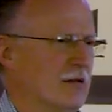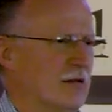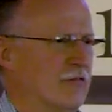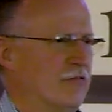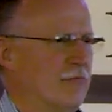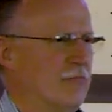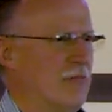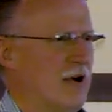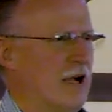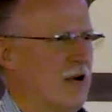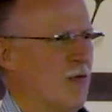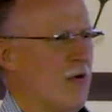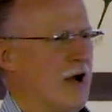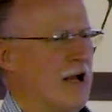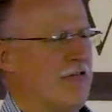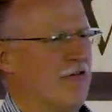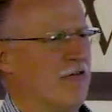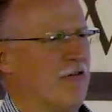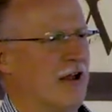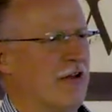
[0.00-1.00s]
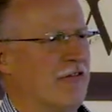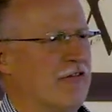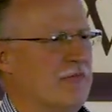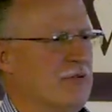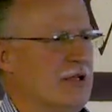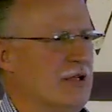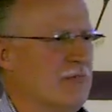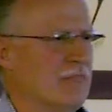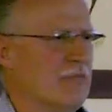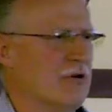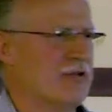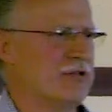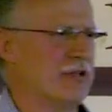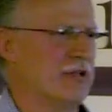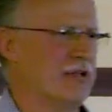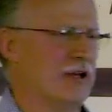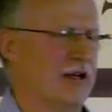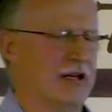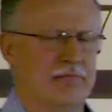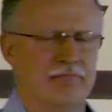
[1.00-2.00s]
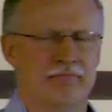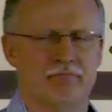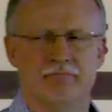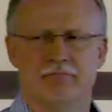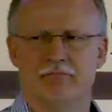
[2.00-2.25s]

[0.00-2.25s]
If my wife loves me most of the time.